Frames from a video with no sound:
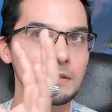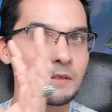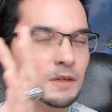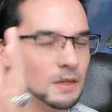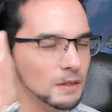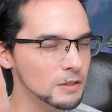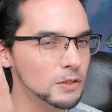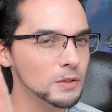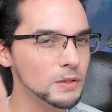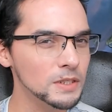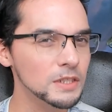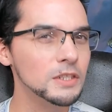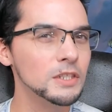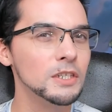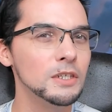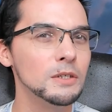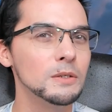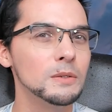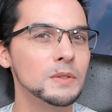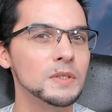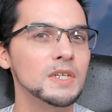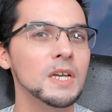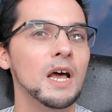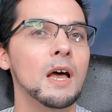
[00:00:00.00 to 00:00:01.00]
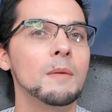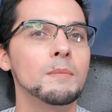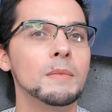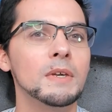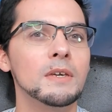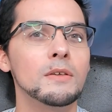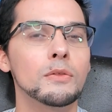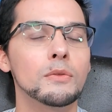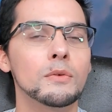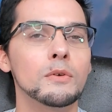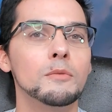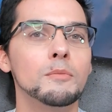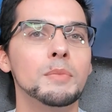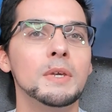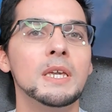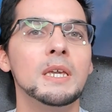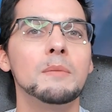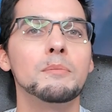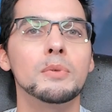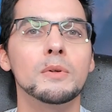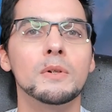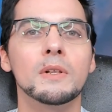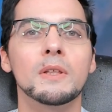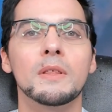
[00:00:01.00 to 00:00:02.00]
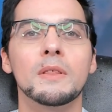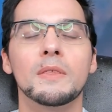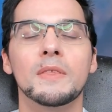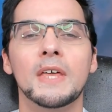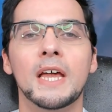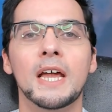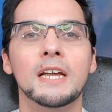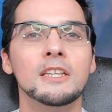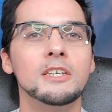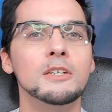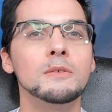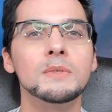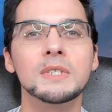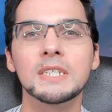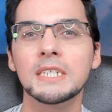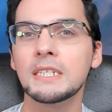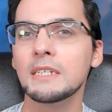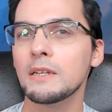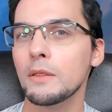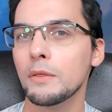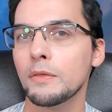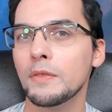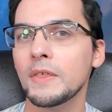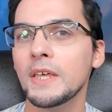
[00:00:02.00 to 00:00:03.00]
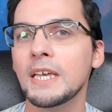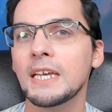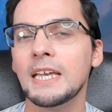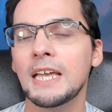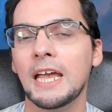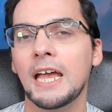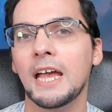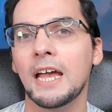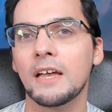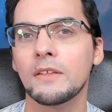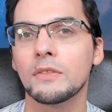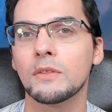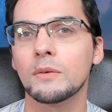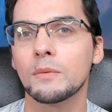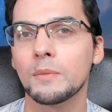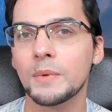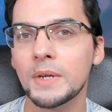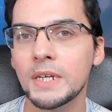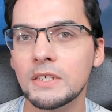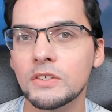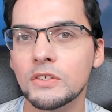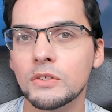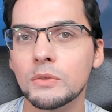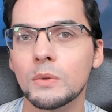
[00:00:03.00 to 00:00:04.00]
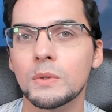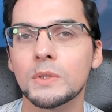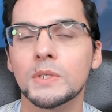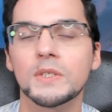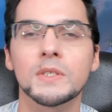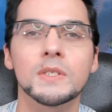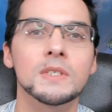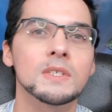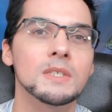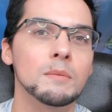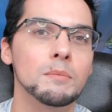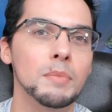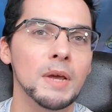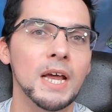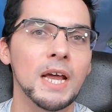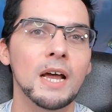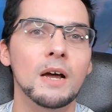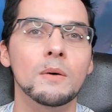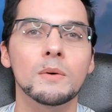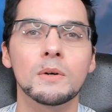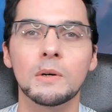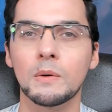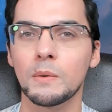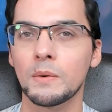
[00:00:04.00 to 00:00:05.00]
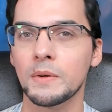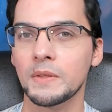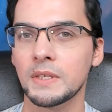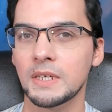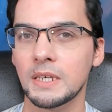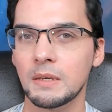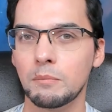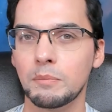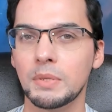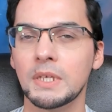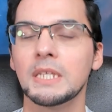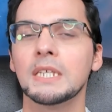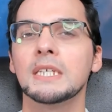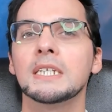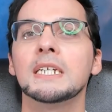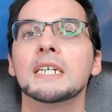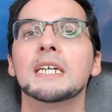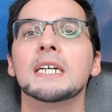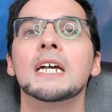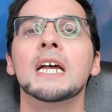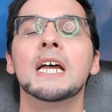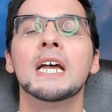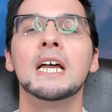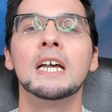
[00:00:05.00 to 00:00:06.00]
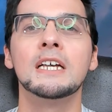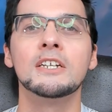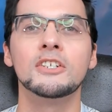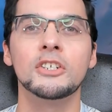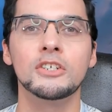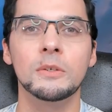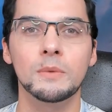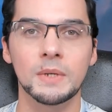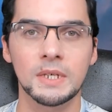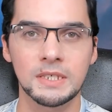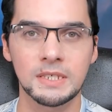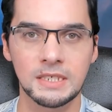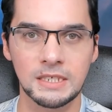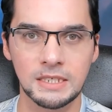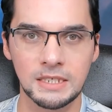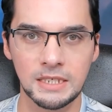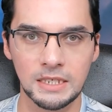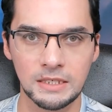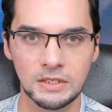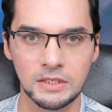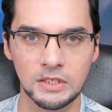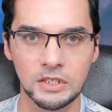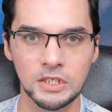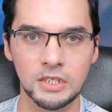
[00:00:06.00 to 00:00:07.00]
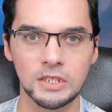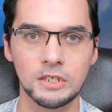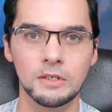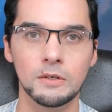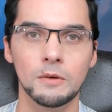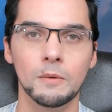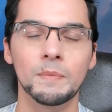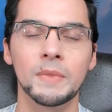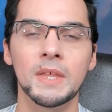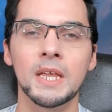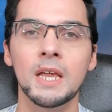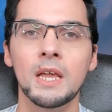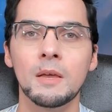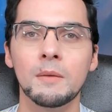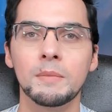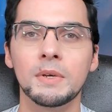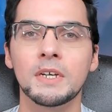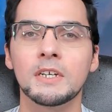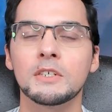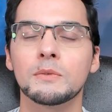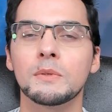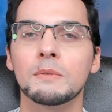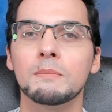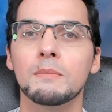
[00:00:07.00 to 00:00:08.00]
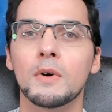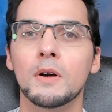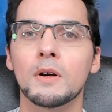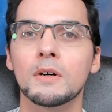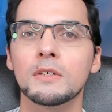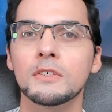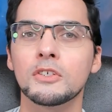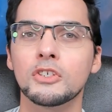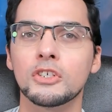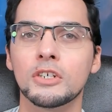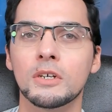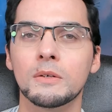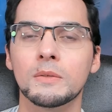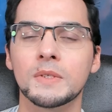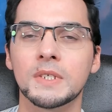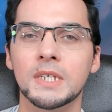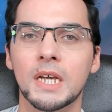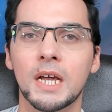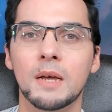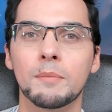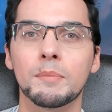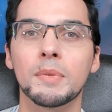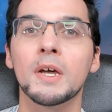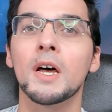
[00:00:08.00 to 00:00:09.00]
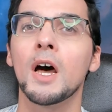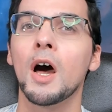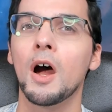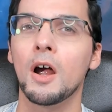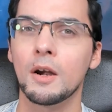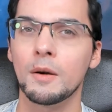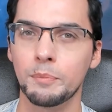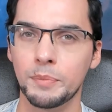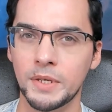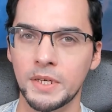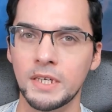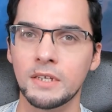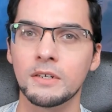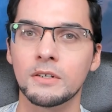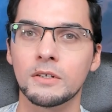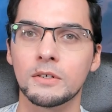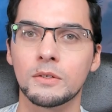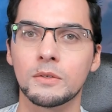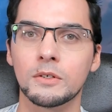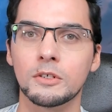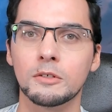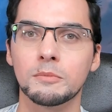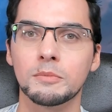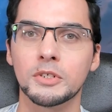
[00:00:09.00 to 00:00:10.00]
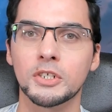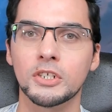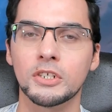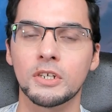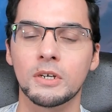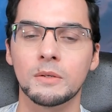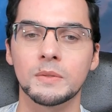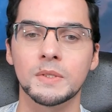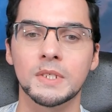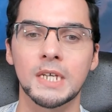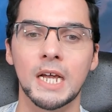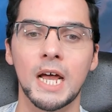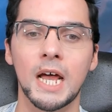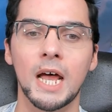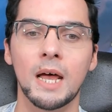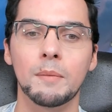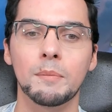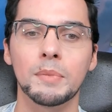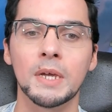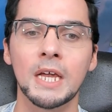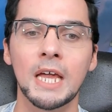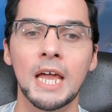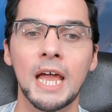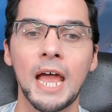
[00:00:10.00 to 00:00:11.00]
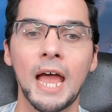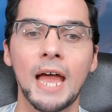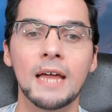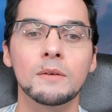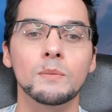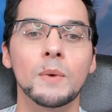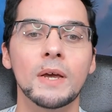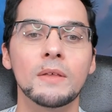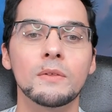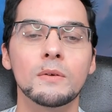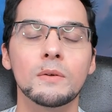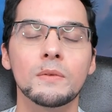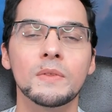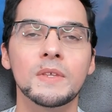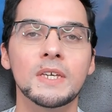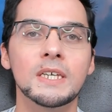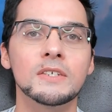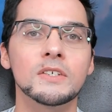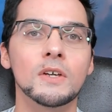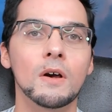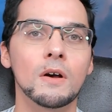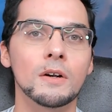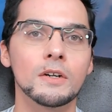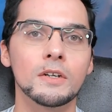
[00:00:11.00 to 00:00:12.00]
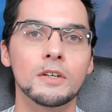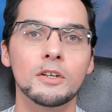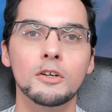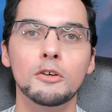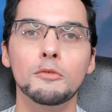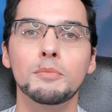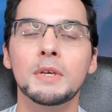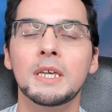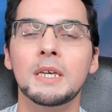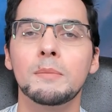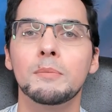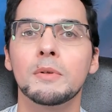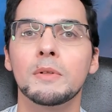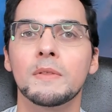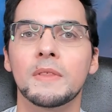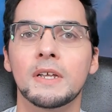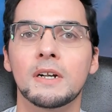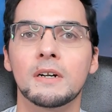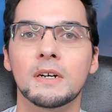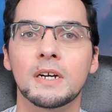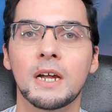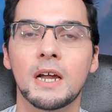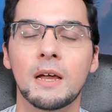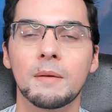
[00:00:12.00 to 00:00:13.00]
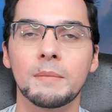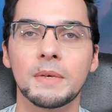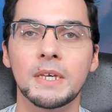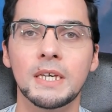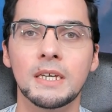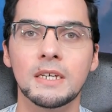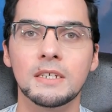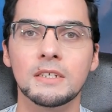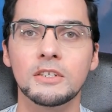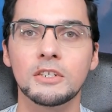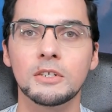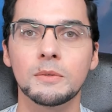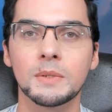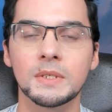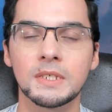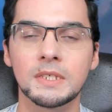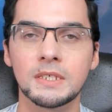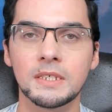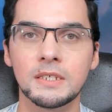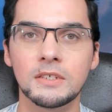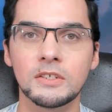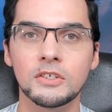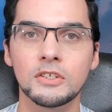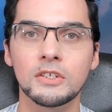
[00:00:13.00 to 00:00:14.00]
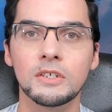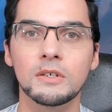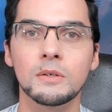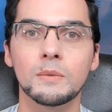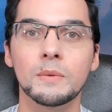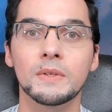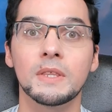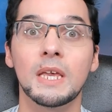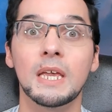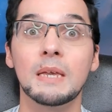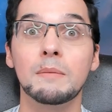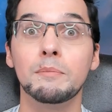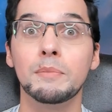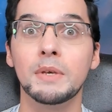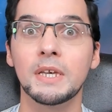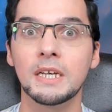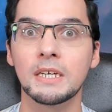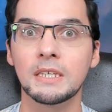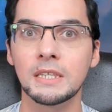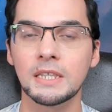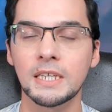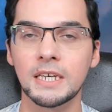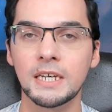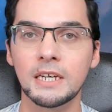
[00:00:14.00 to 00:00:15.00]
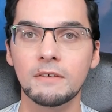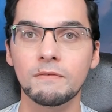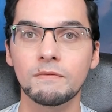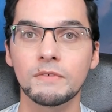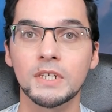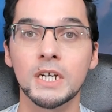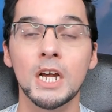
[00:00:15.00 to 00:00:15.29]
good news coming through people that you didn't think had the resources, the power, or the ability to assist you. Because when Mars shows up, our peer group shows up. And whether these are new people that are coming in to assist you with a big lift,